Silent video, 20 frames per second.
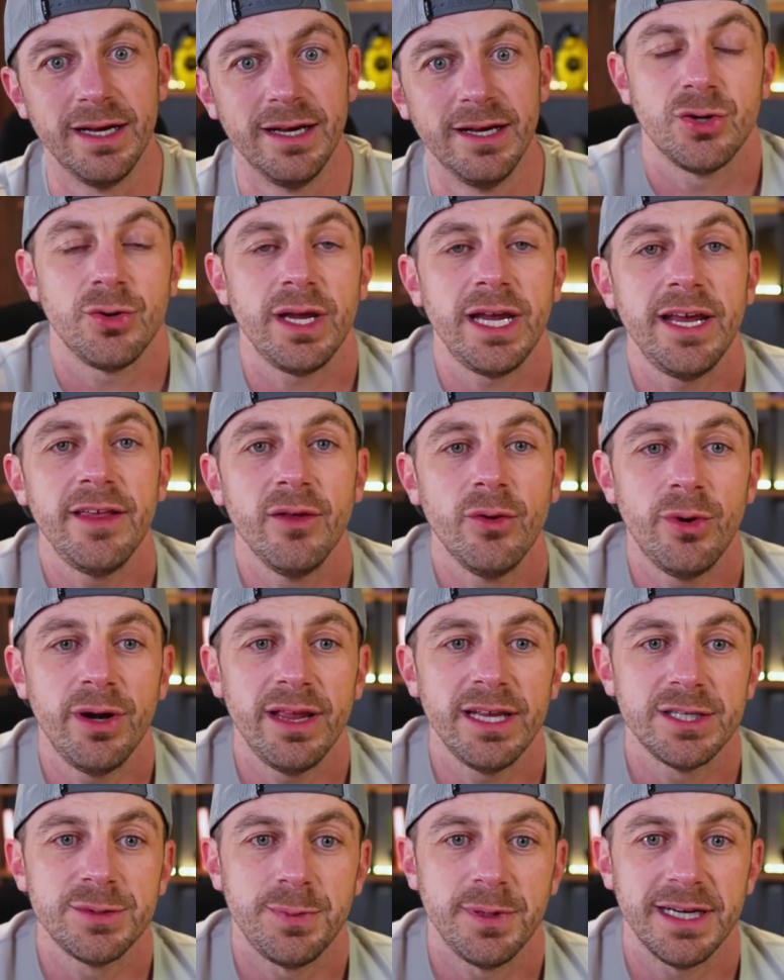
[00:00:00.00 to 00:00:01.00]
So either one of
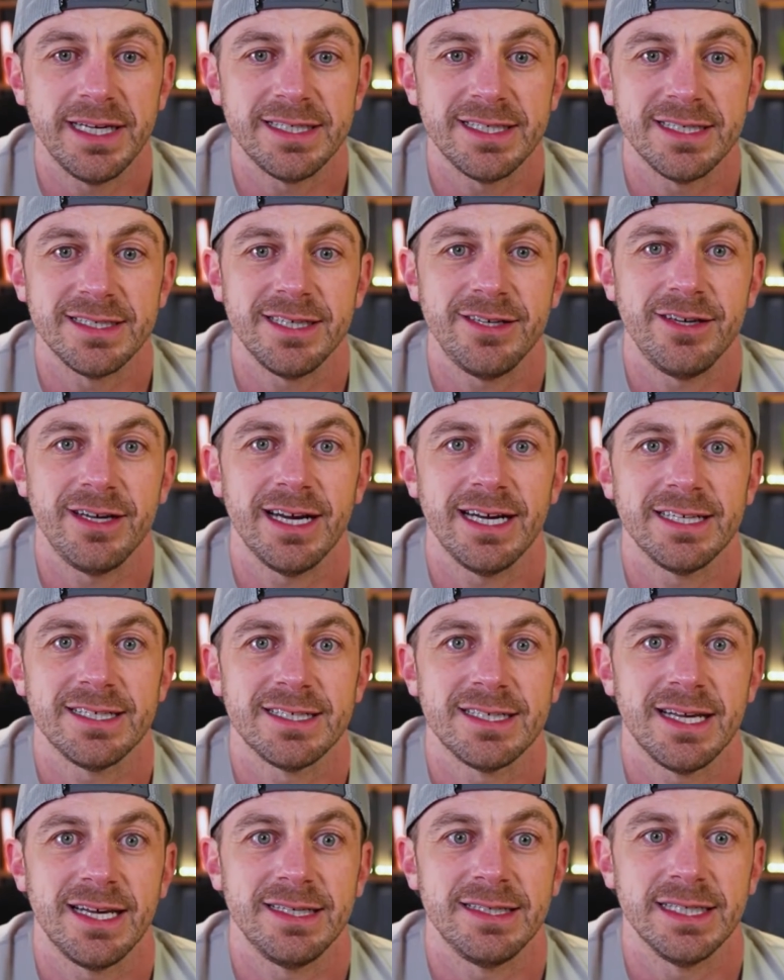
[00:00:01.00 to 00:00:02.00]
these places that you guys
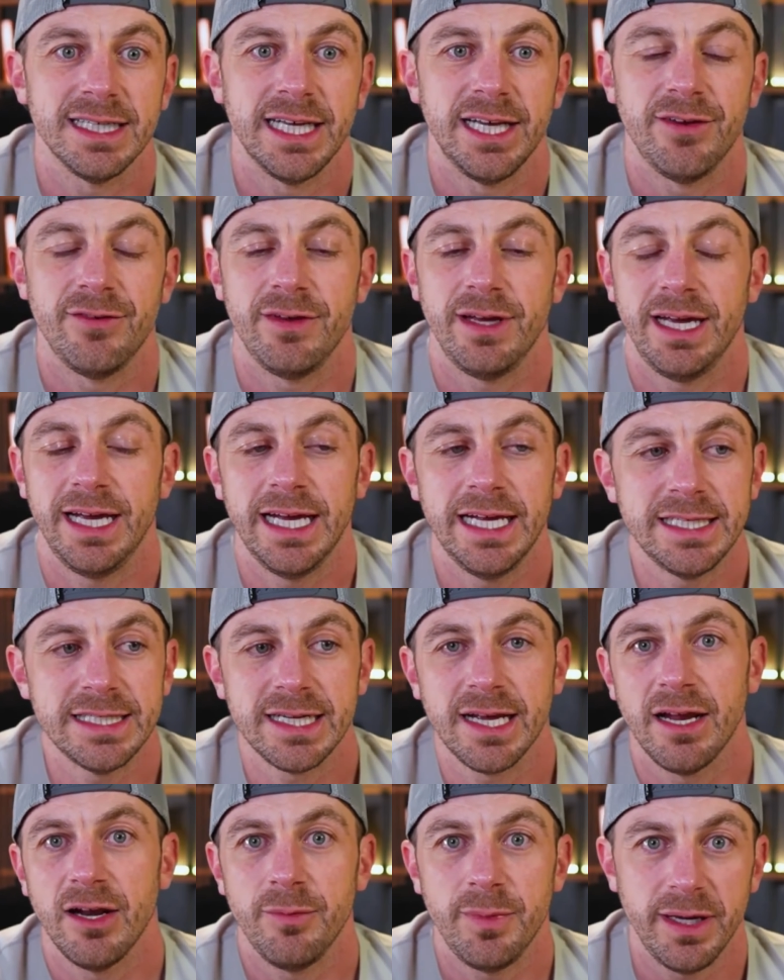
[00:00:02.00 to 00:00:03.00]
decide to live, it's
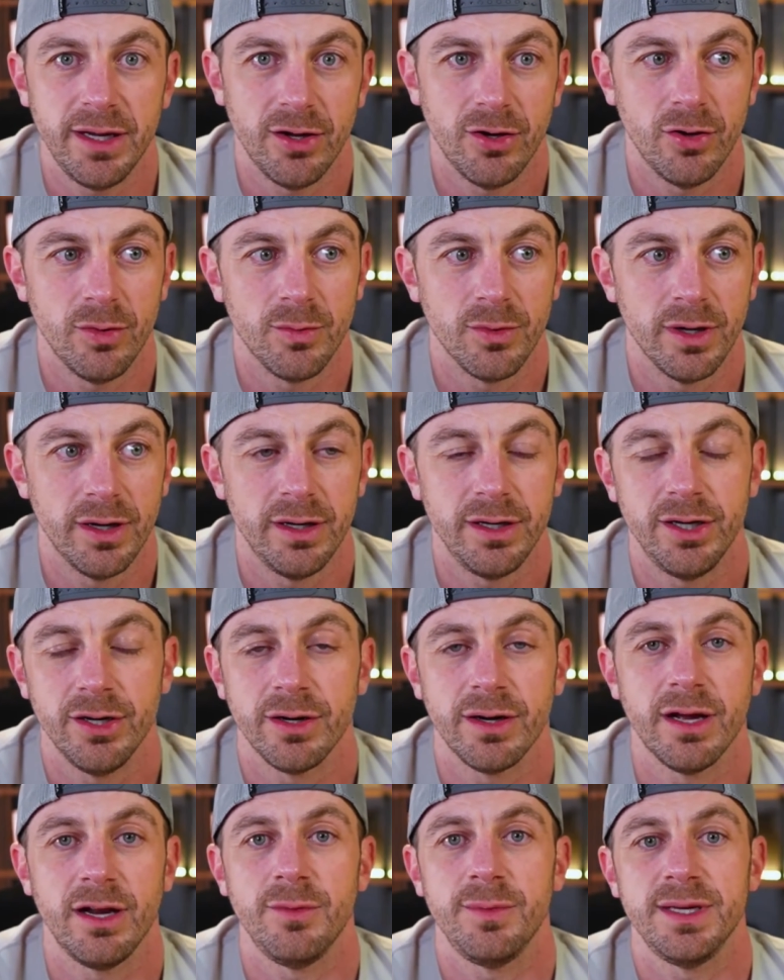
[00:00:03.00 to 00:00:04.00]
going to be a home run. You're
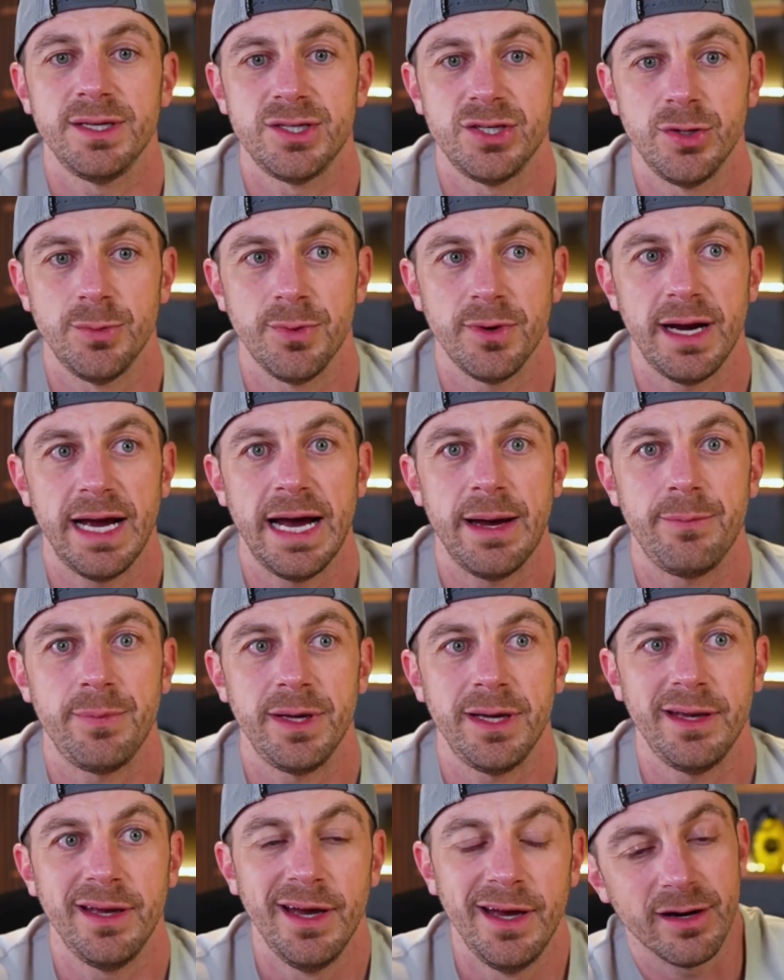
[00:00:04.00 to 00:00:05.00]
going to be super
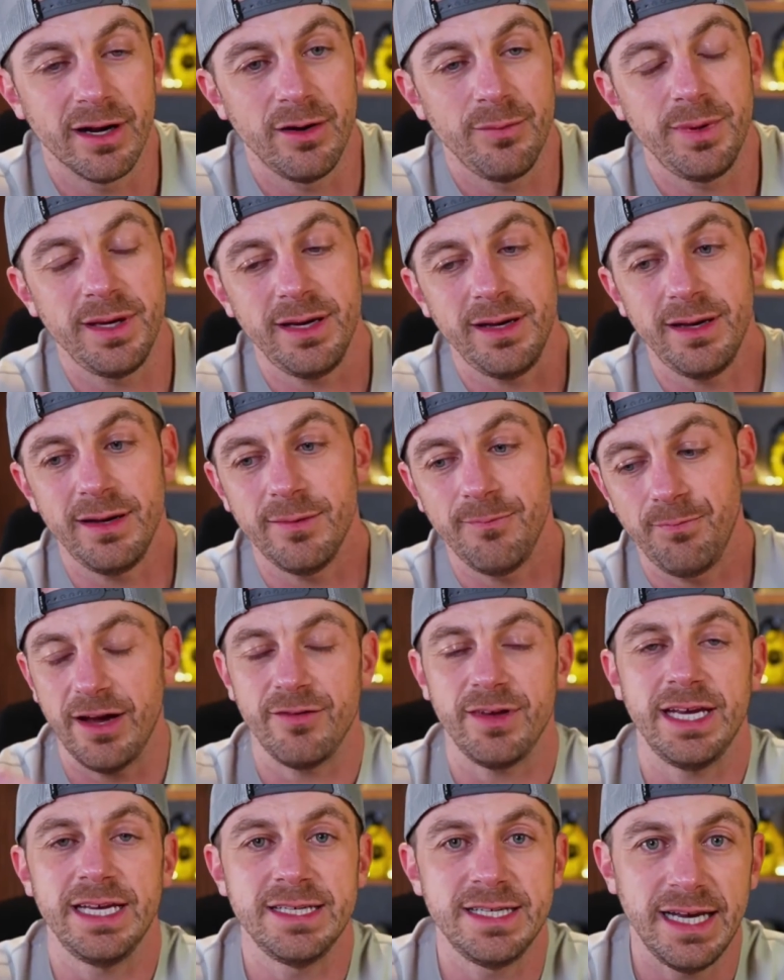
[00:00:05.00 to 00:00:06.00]
happy. You're going to
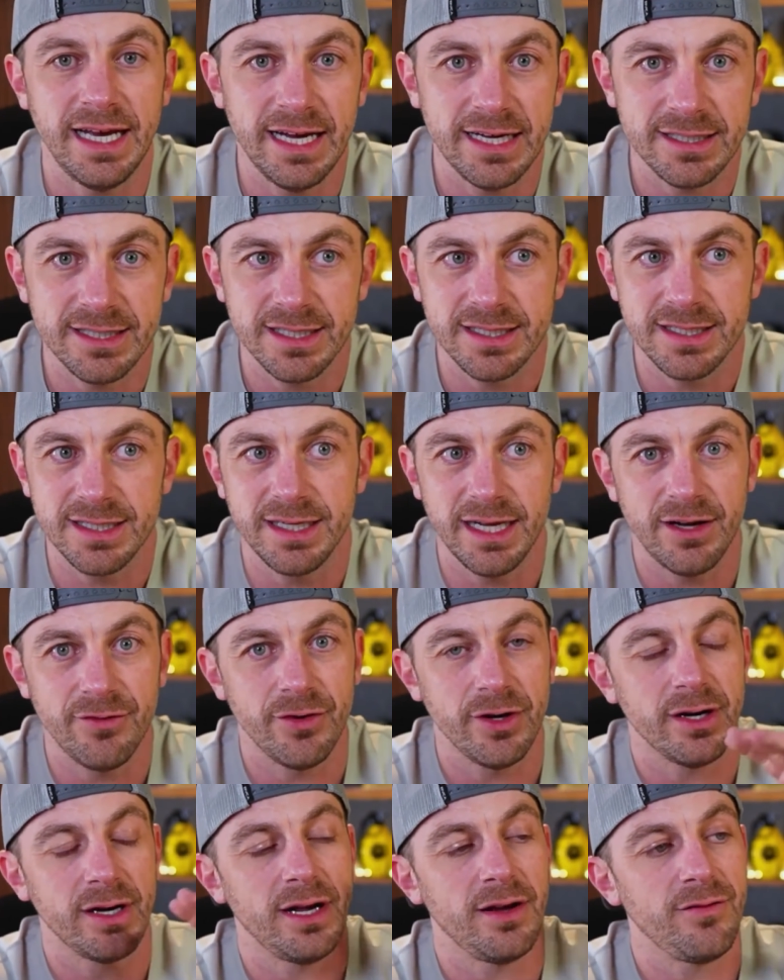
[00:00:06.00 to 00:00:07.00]
have easy access to
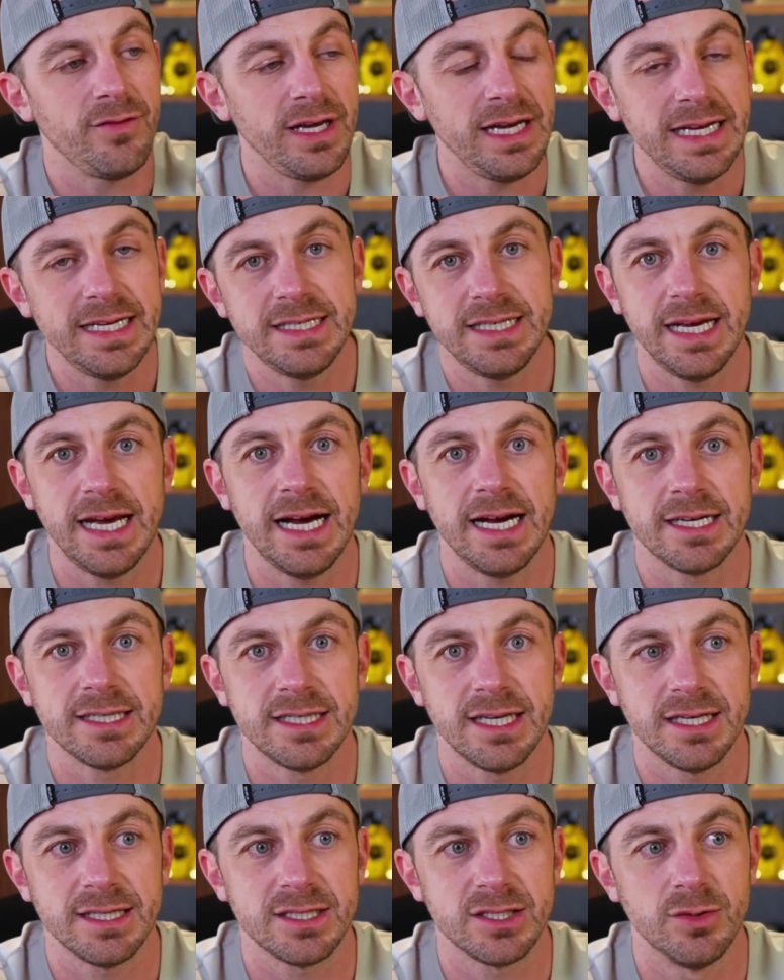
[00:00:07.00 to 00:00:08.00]
Denver. You're going to have easy
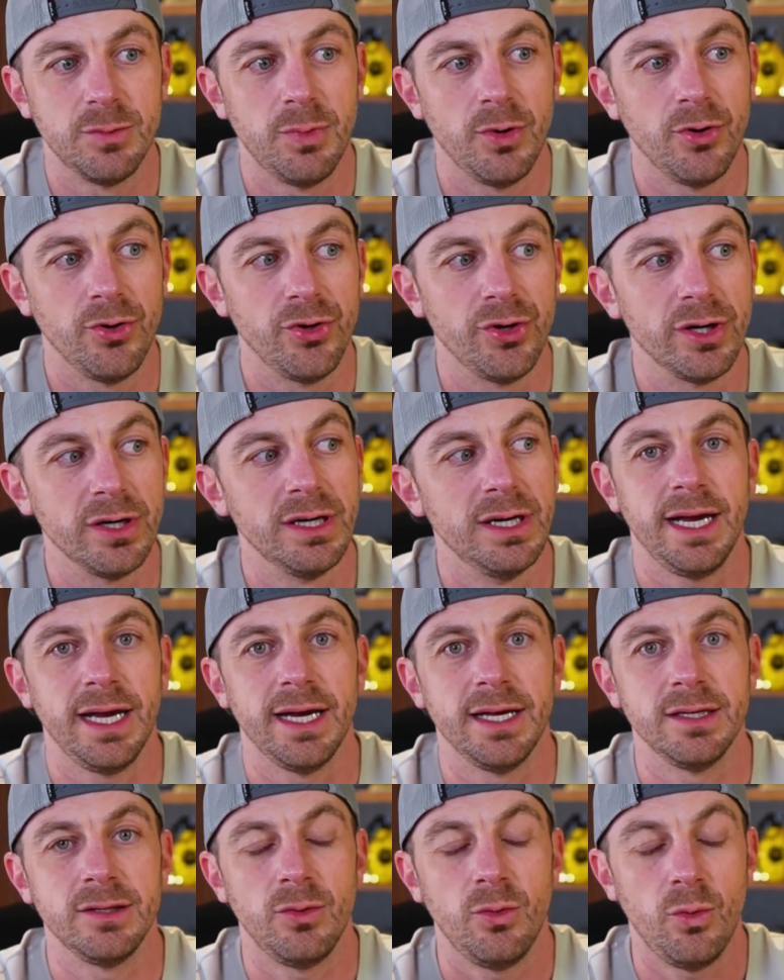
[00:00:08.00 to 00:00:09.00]
access to Boulder,
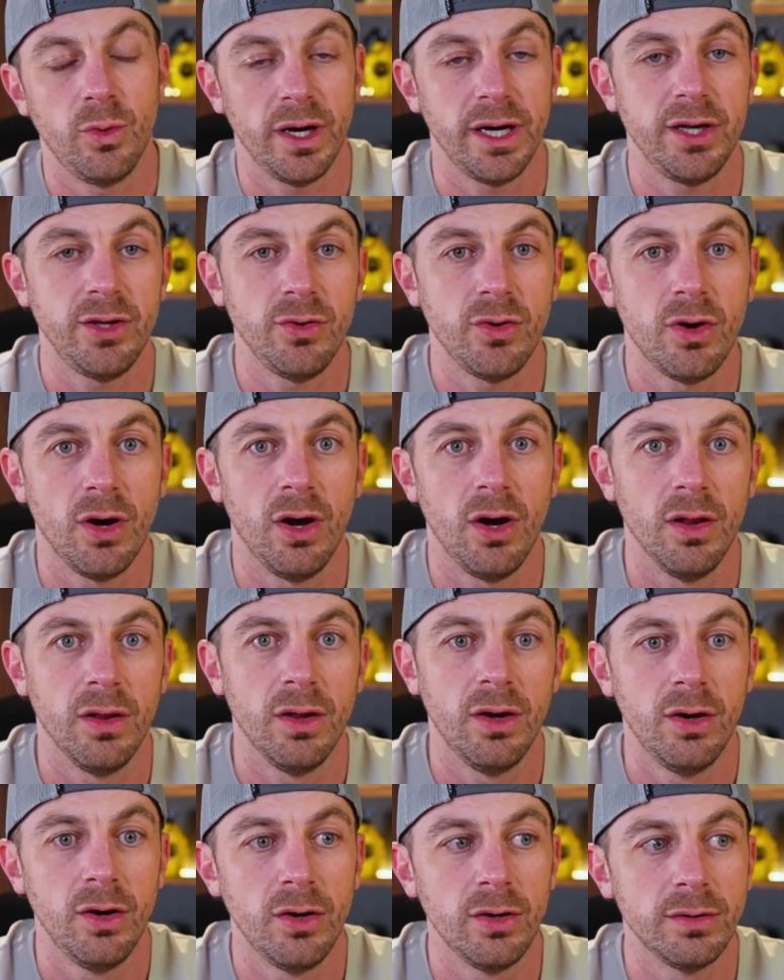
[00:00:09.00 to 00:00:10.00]
and where you call
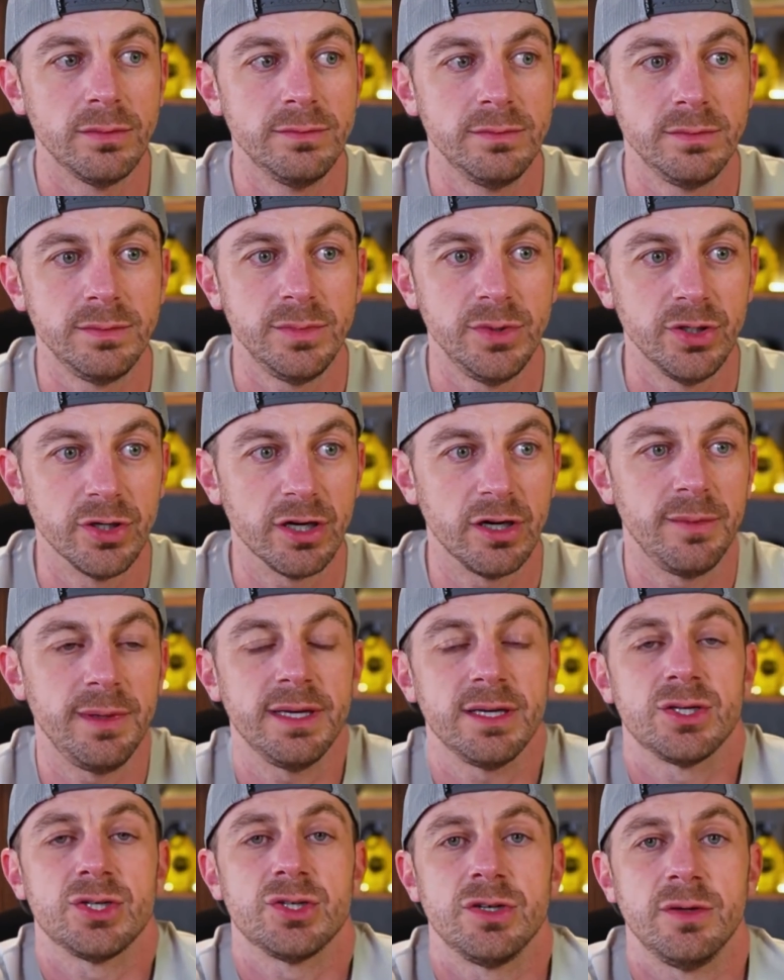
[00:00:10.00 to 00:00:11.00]
home, you're going to
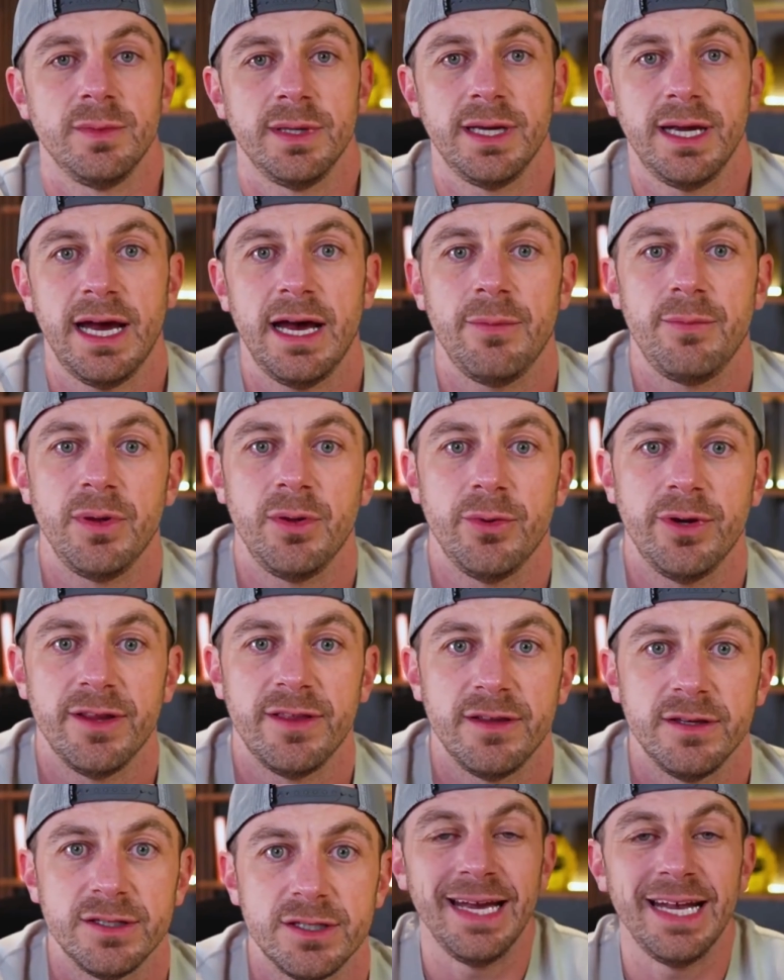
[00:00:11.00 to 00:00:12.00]
be extremely happy with.